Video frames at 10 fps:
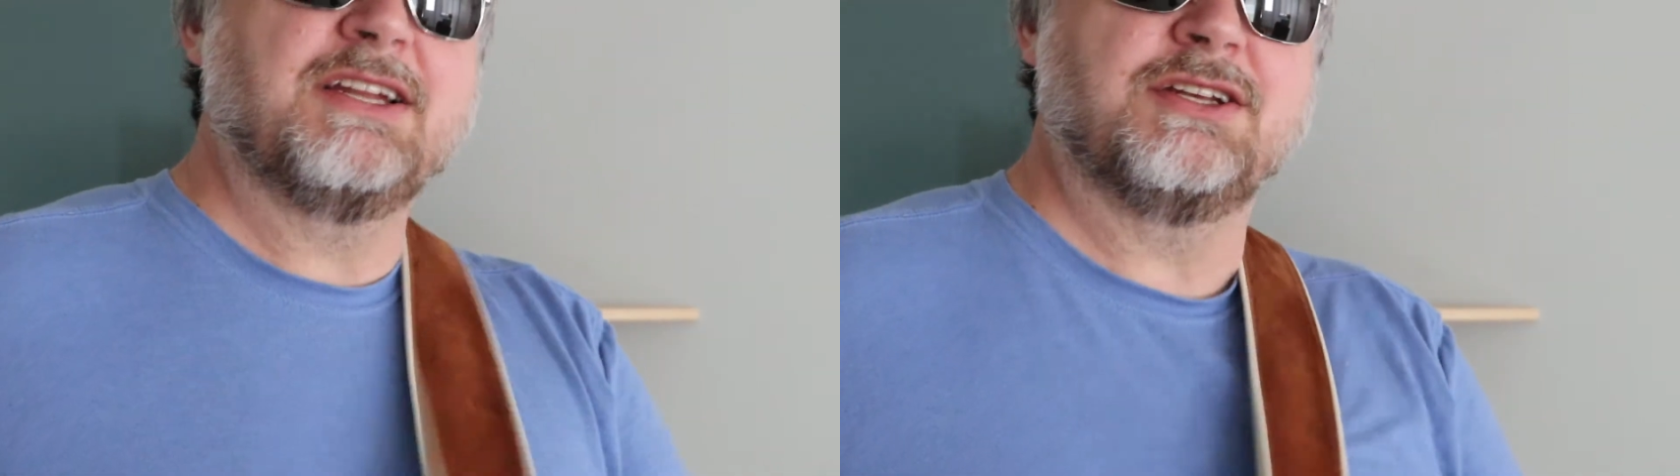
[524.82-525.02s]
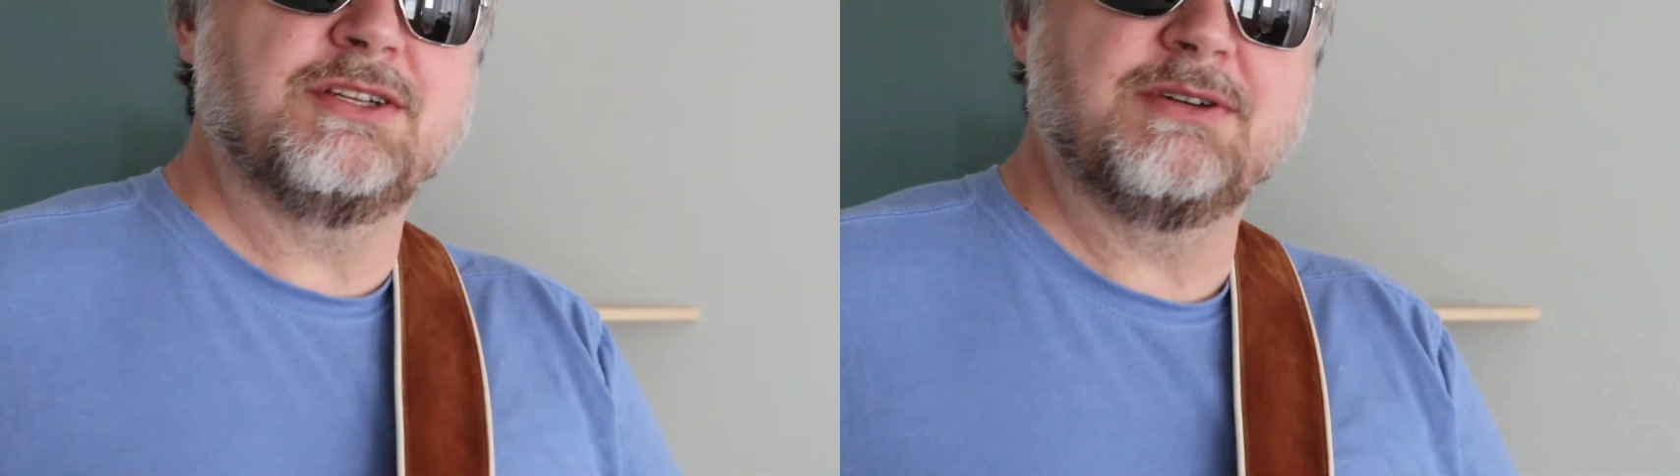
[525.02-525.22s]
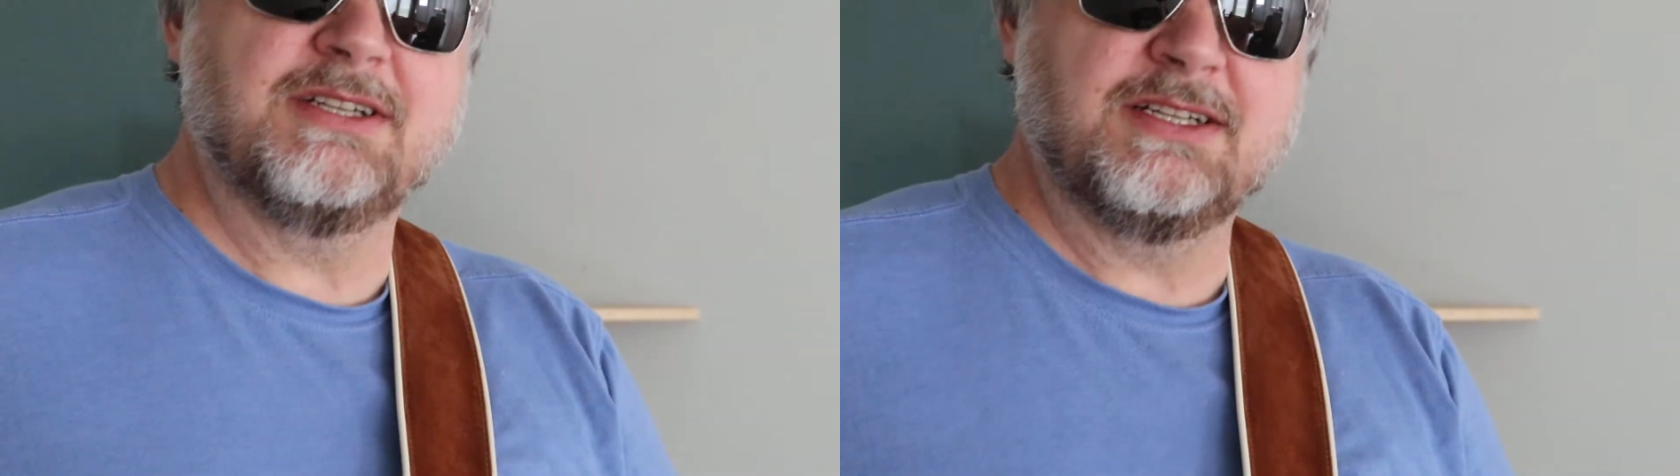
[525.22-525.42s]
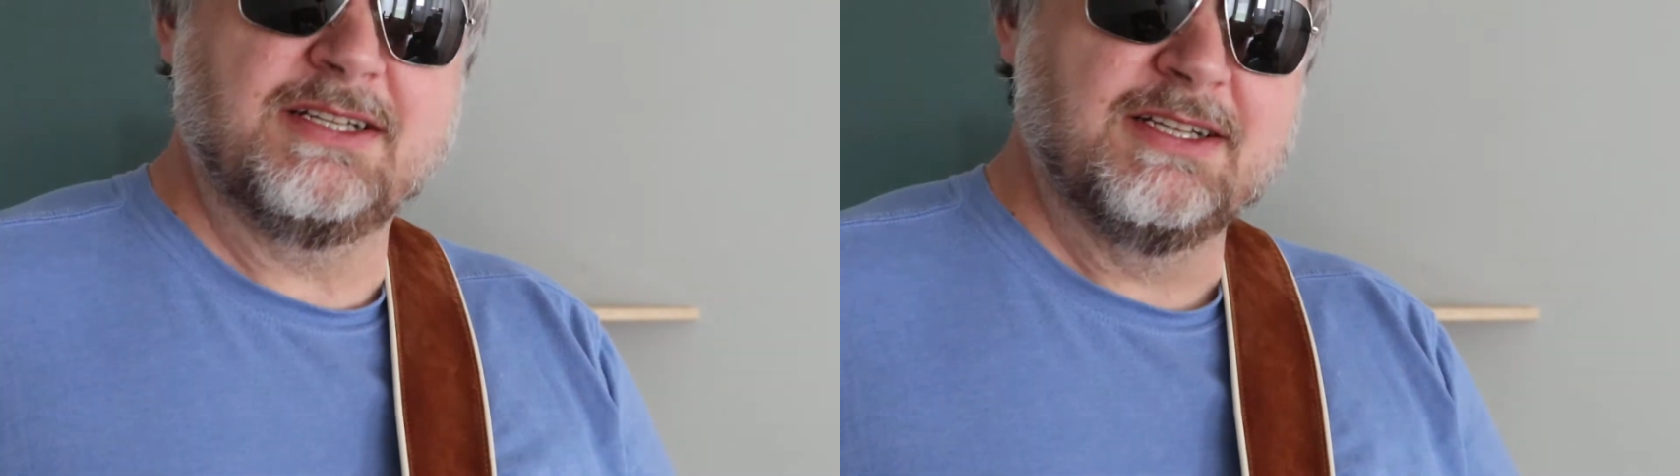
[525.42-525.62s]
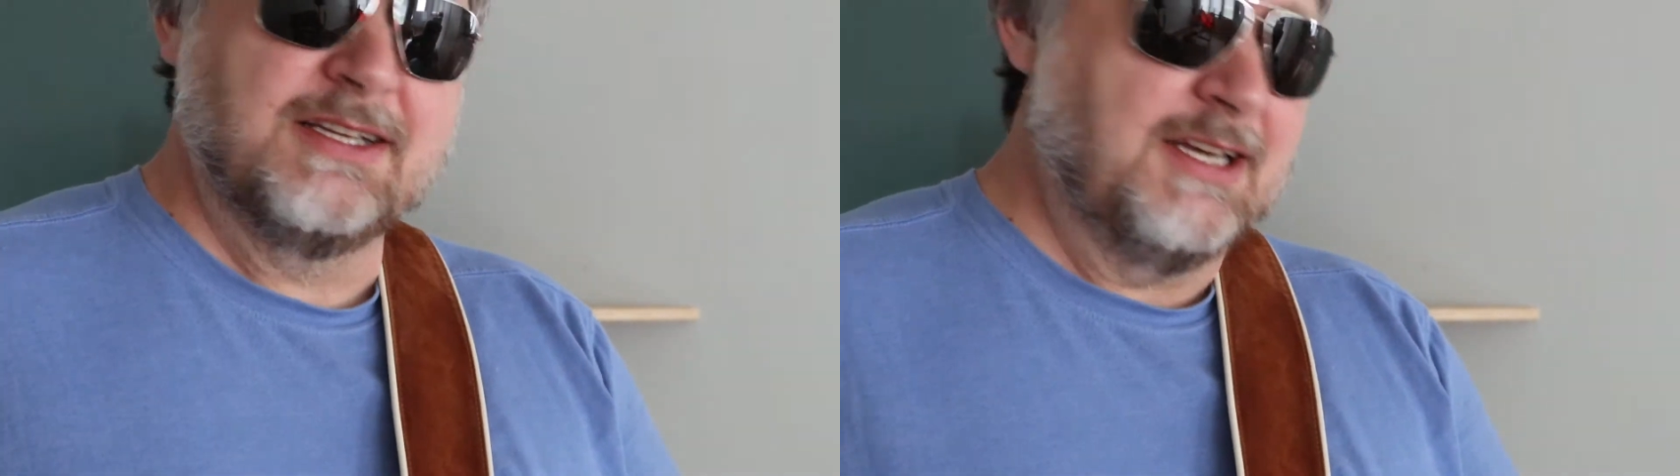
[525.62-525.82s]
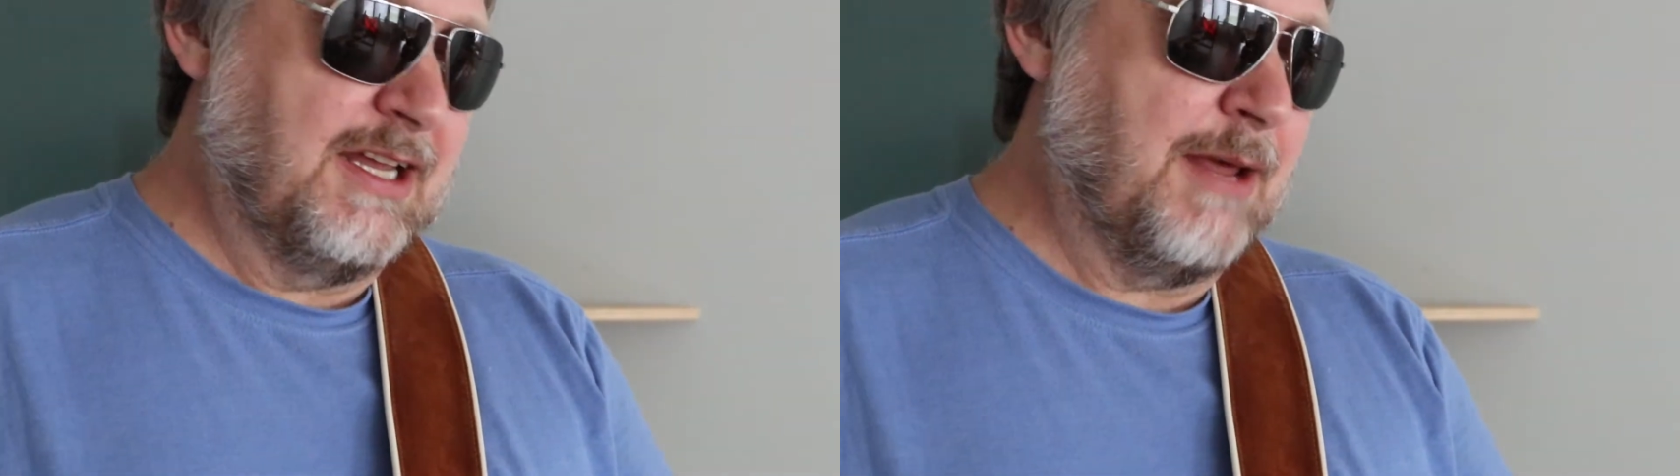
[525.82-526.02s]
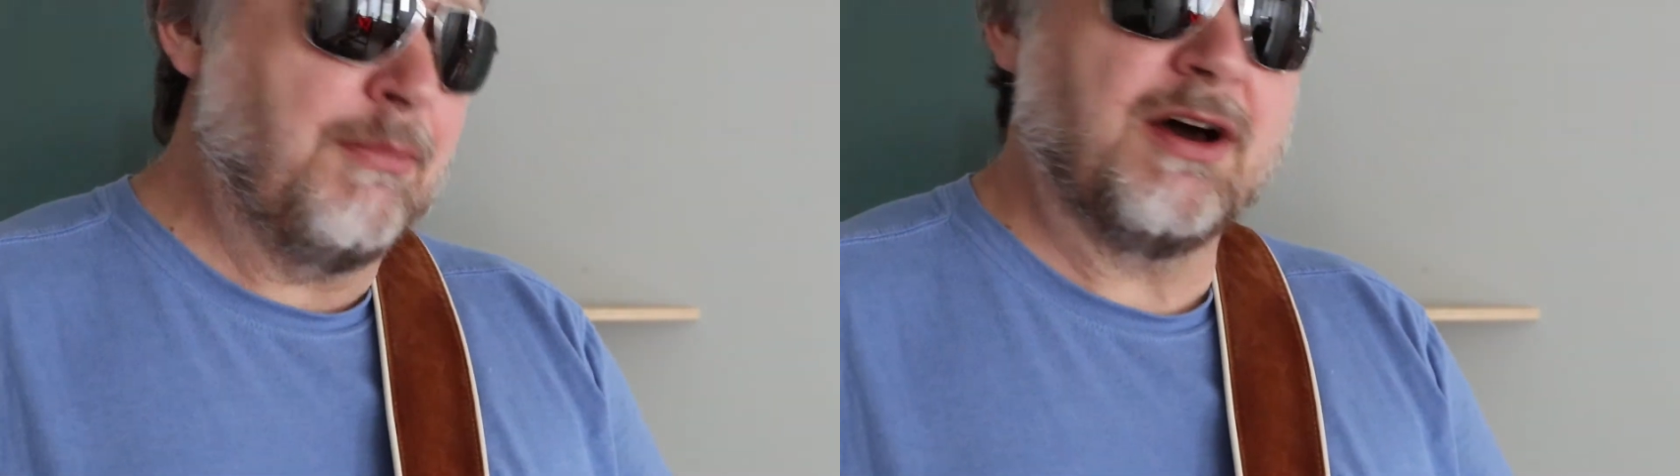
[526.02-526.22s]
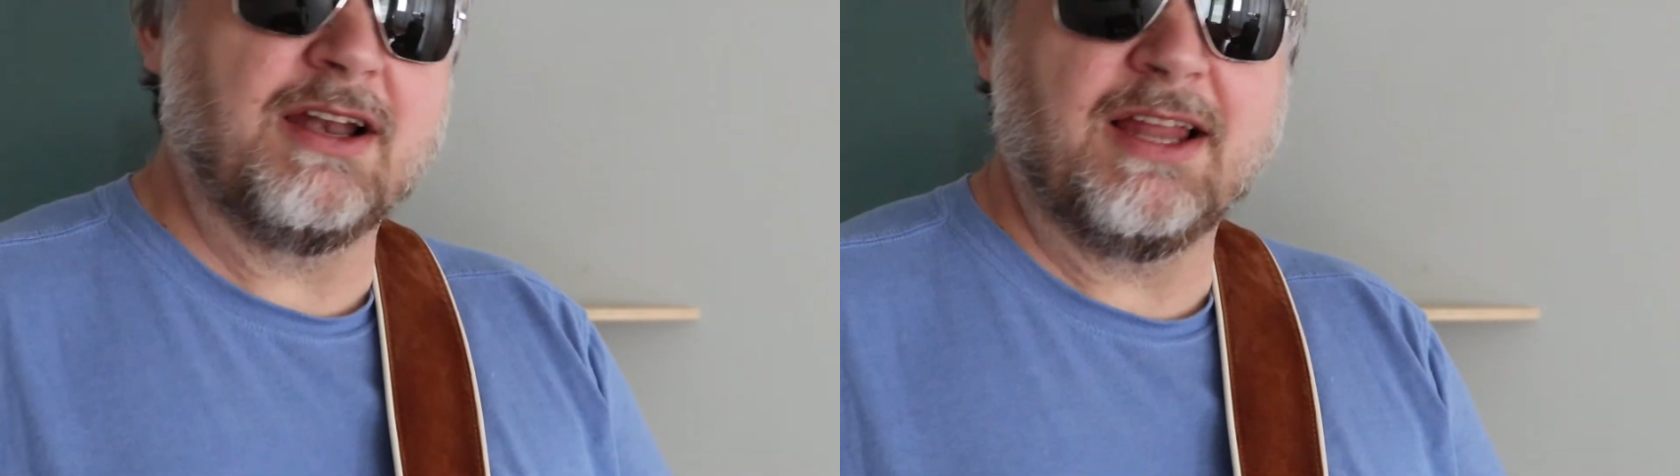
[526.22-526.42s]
didn't do it. And I bought